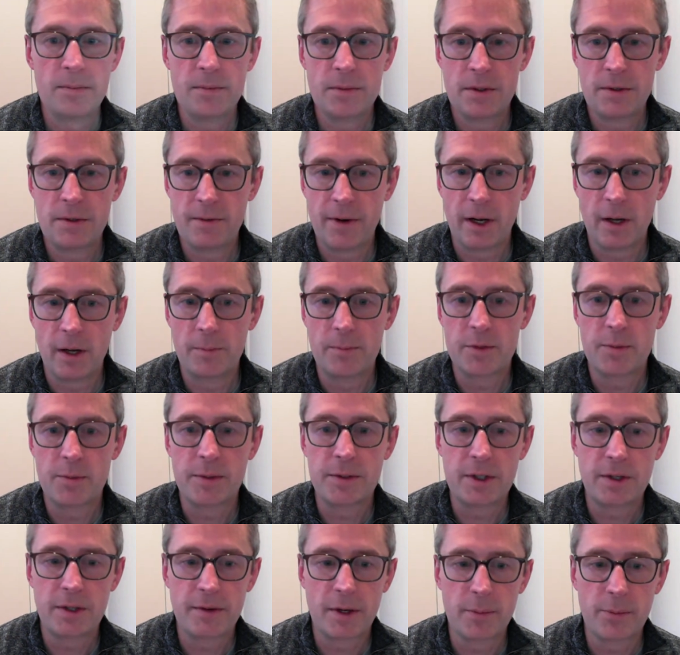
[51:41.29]
develop
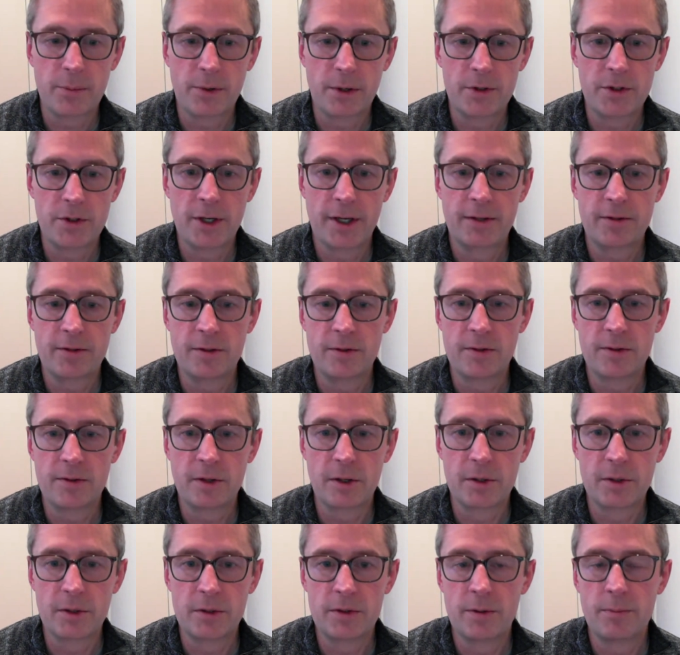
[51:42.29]
specific products and
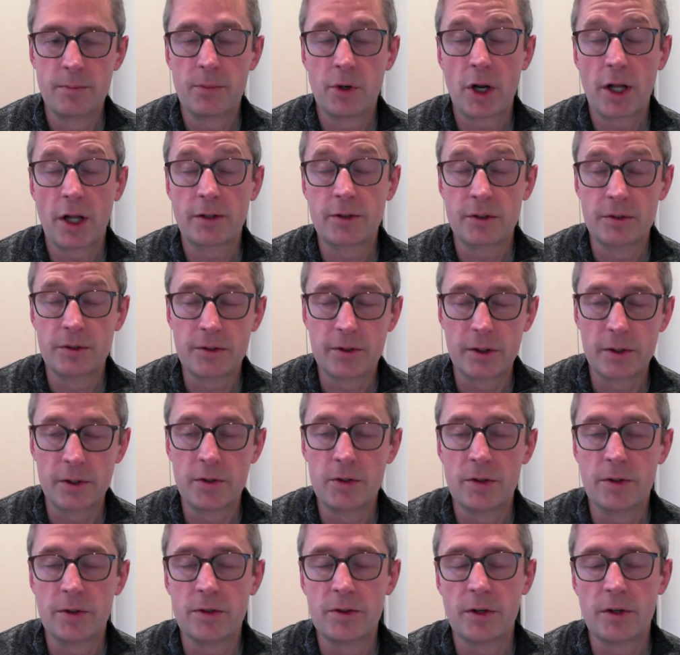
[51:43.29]

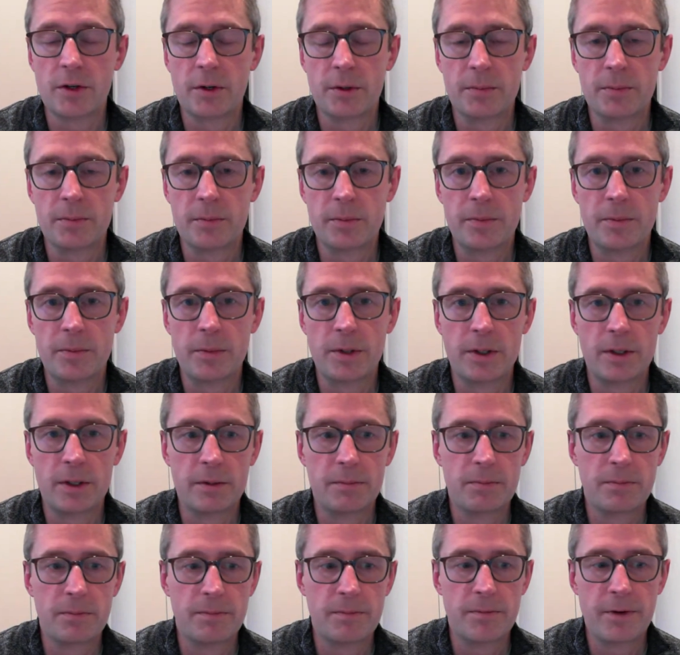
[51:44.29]
solutions that
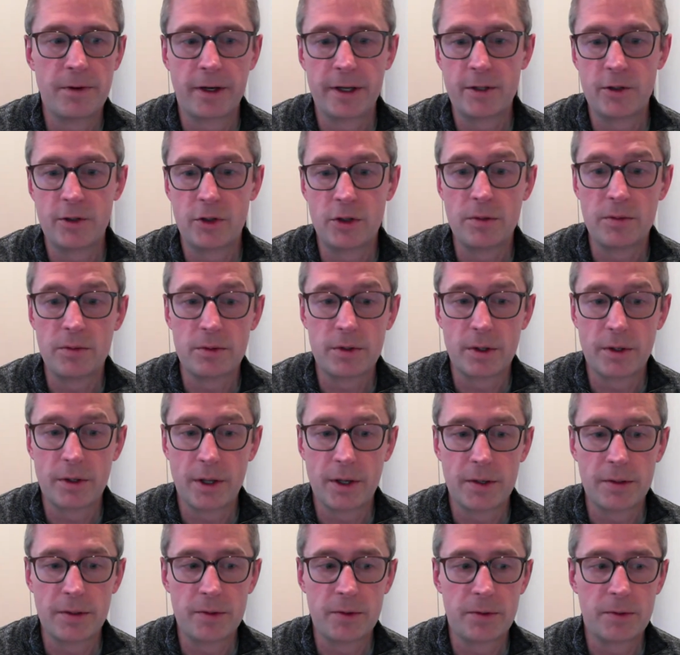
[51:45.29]
are very tuned to
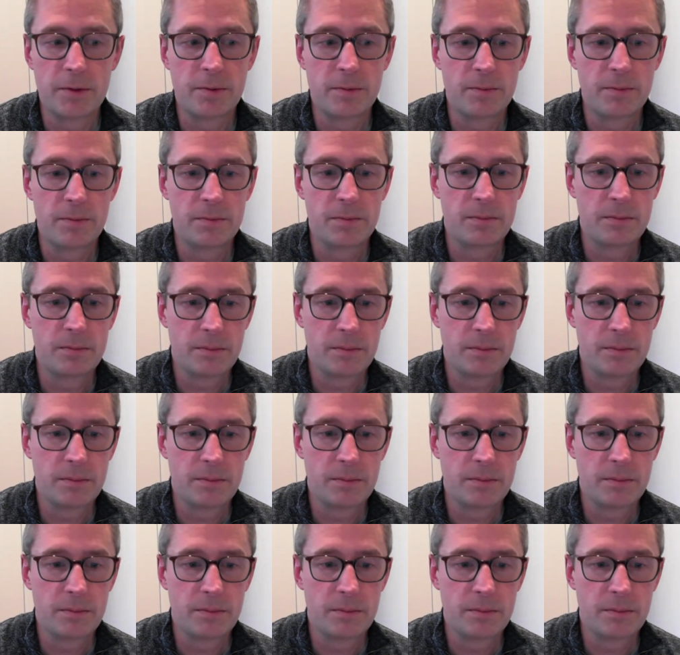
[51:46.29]
those